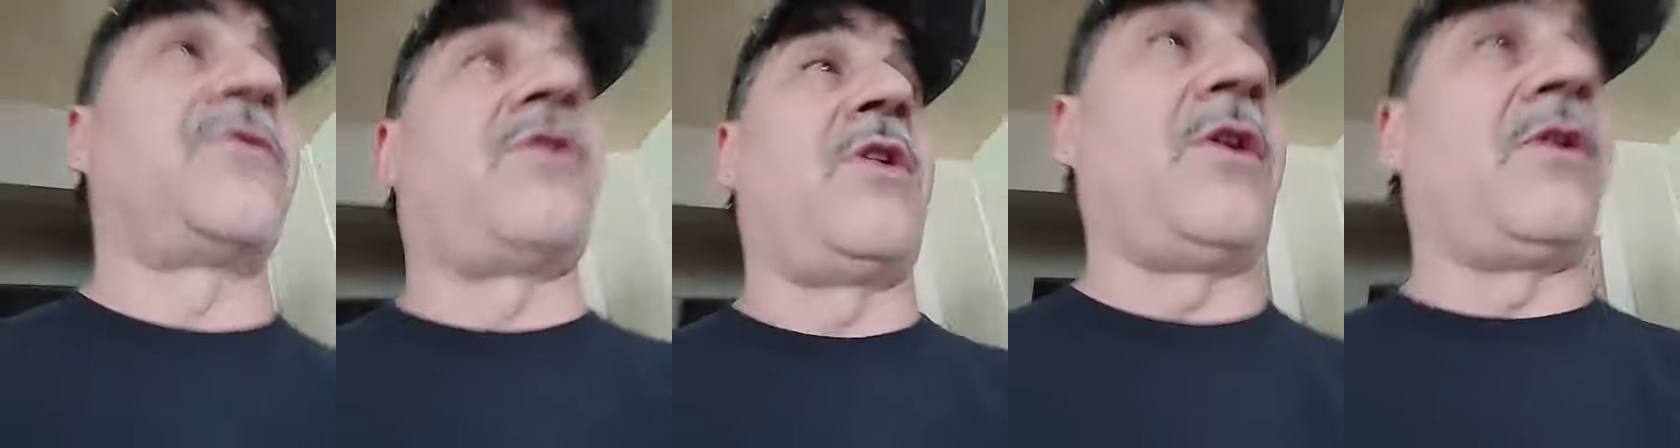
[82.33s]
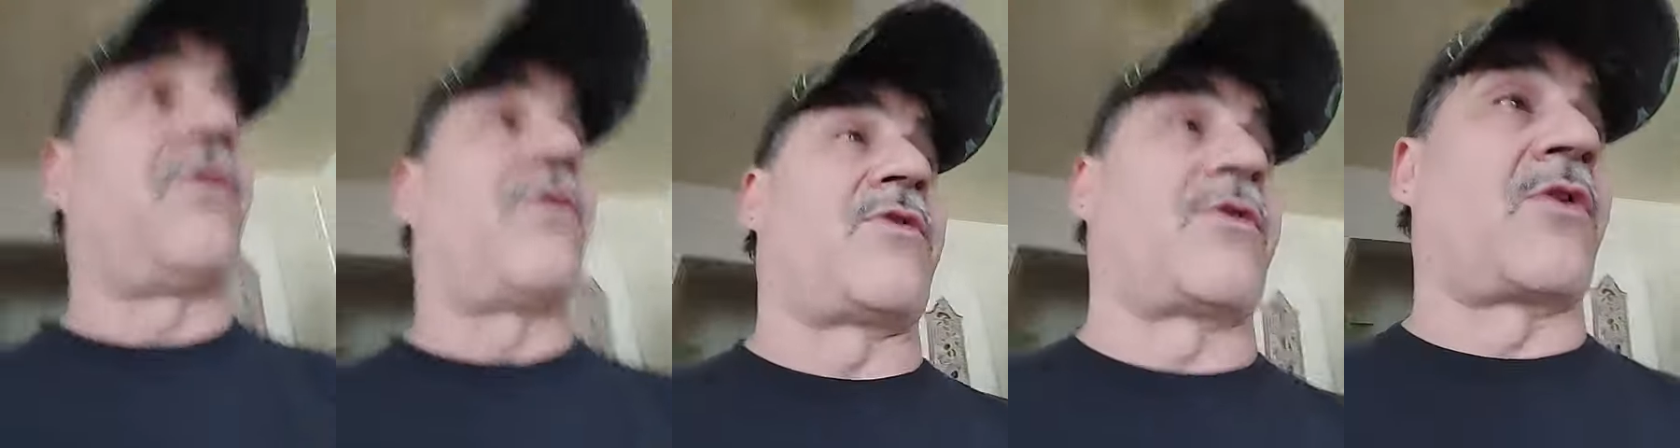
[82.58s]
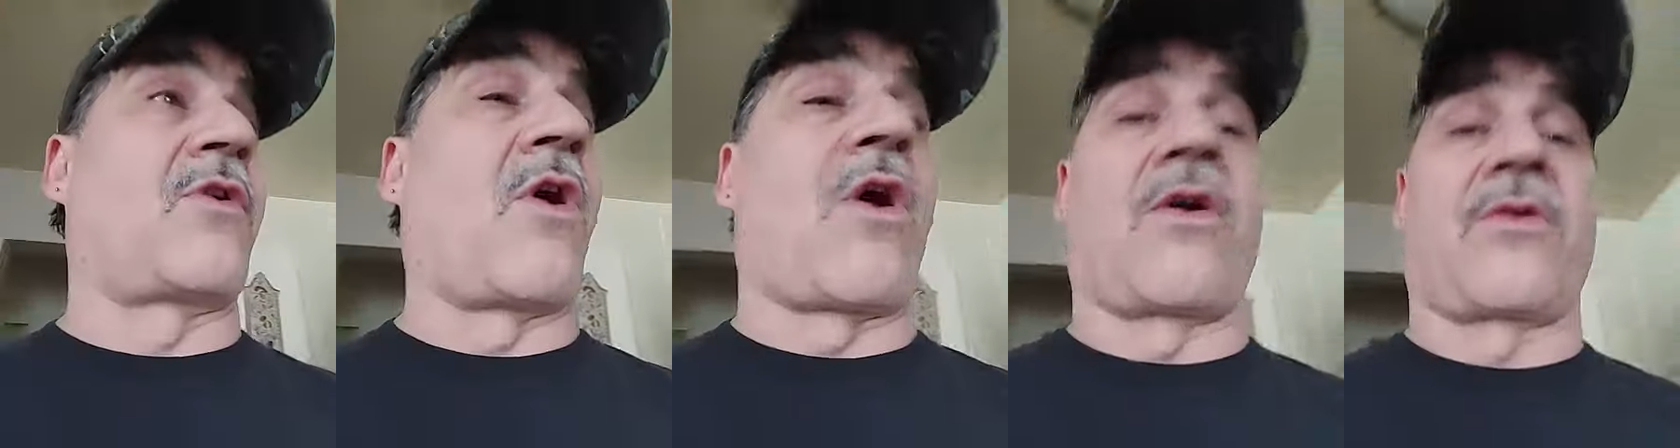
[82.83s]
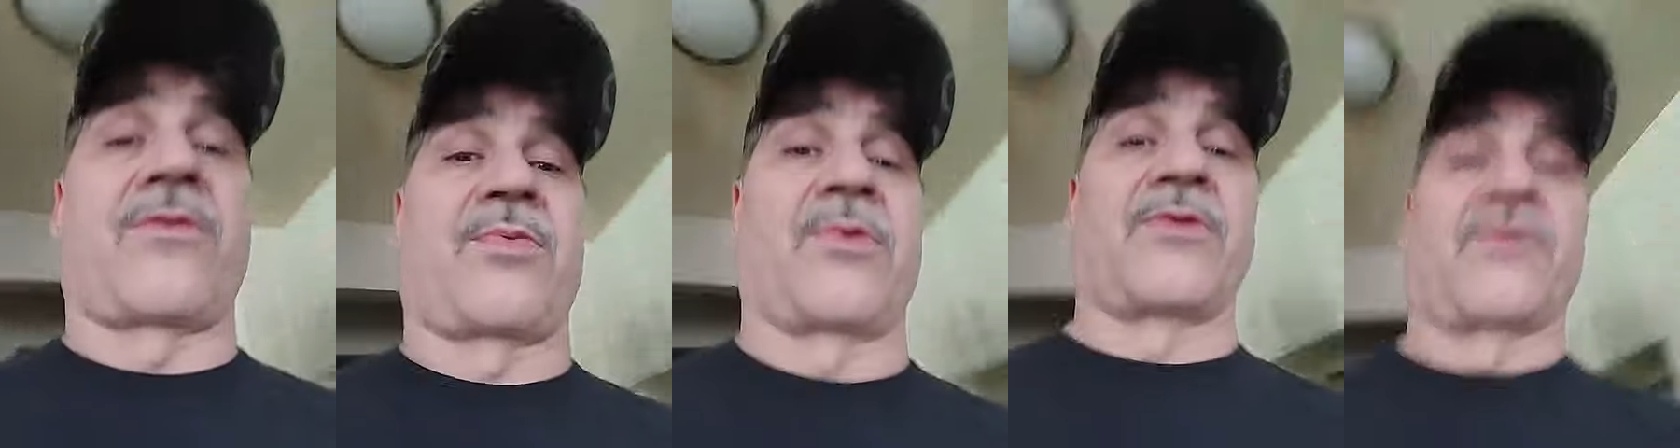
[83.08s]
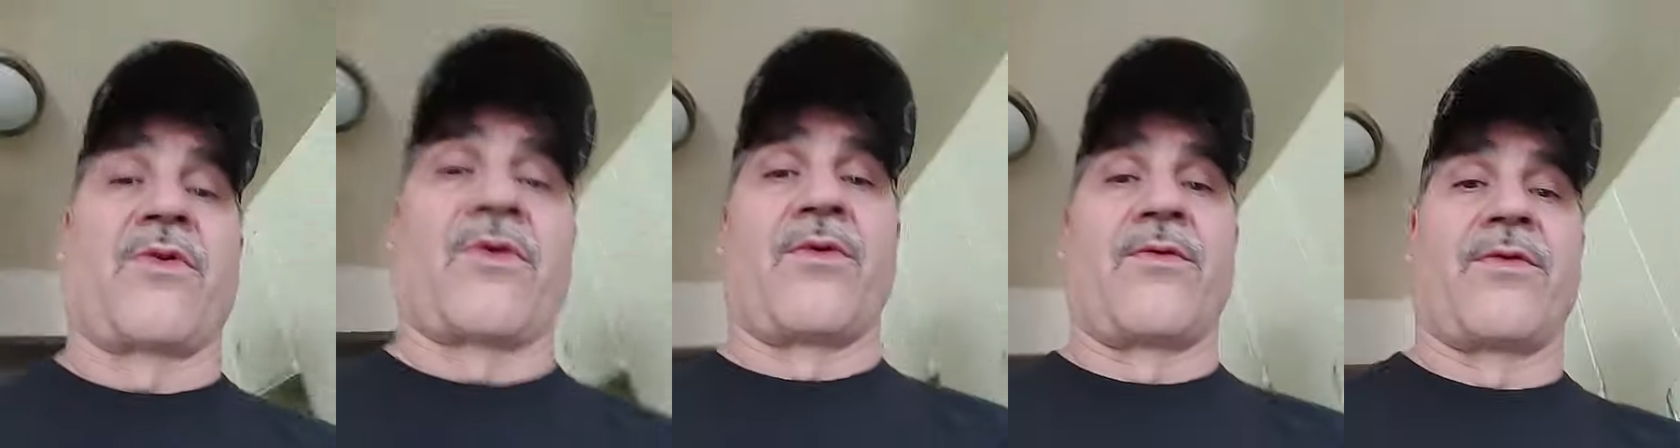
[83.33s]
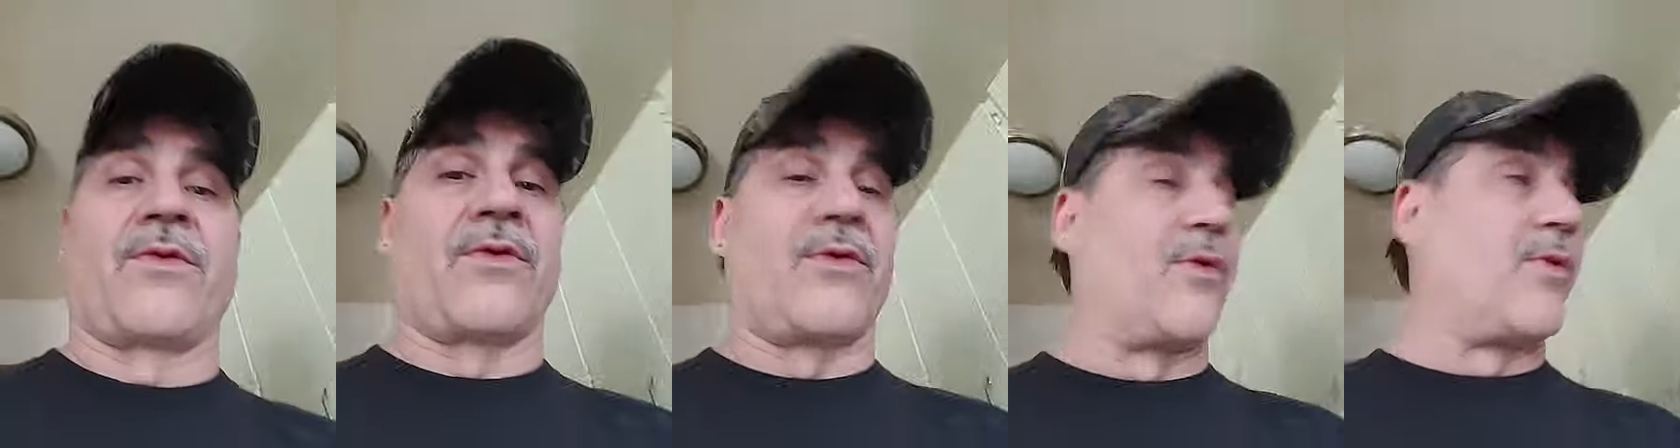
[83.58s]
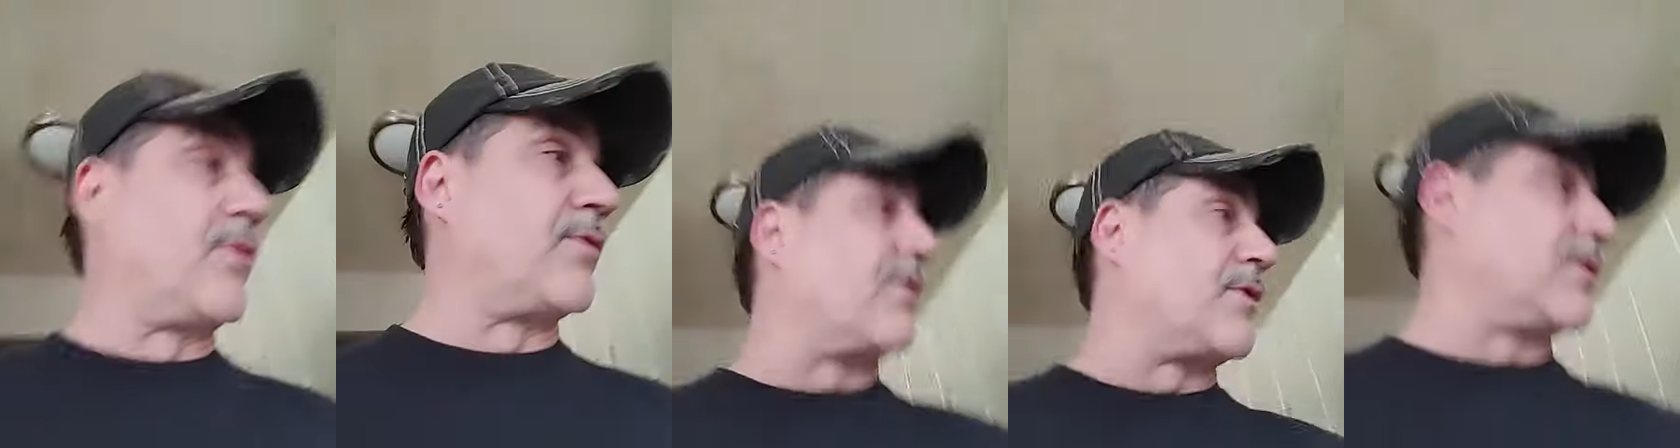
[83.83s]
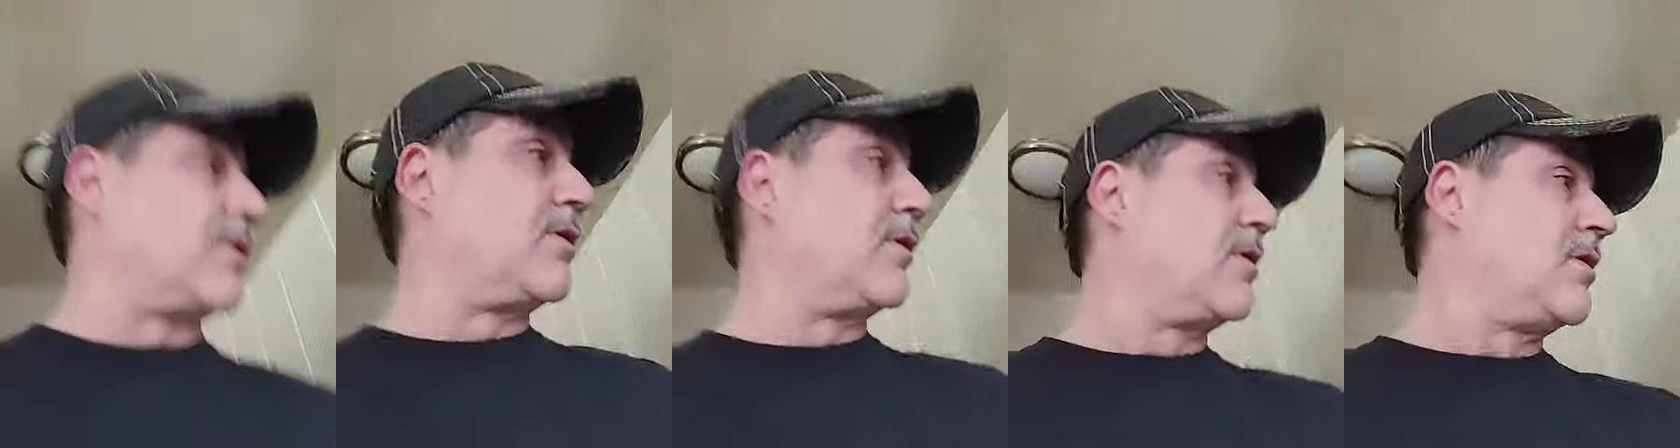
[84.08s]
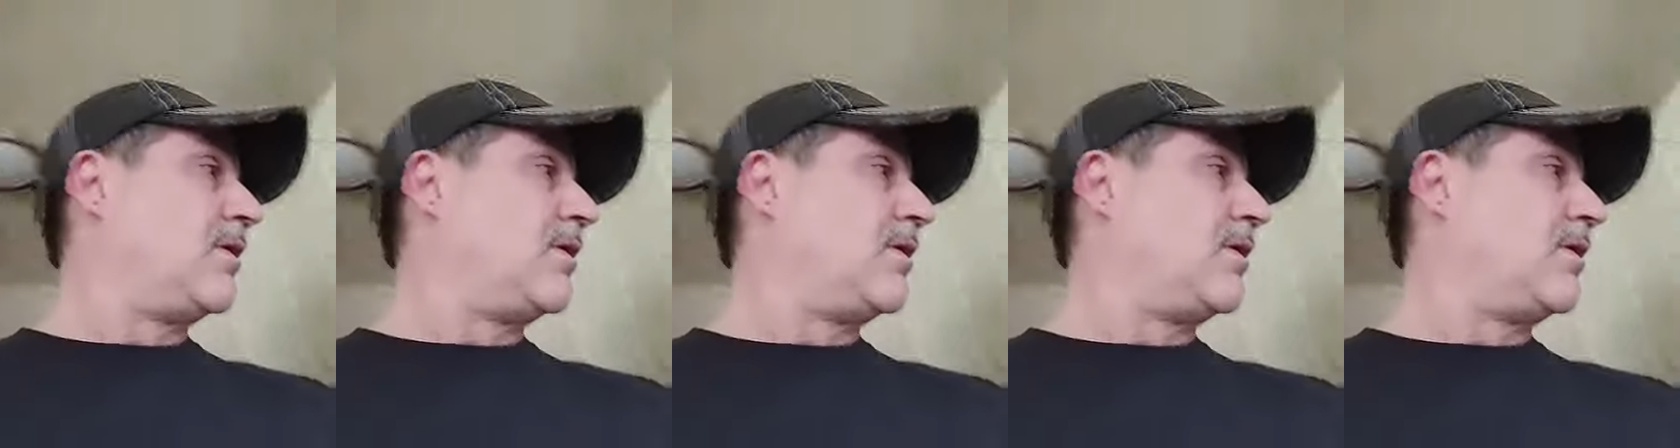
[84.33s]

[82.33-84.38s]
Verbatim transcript: teach the Gospels over and over.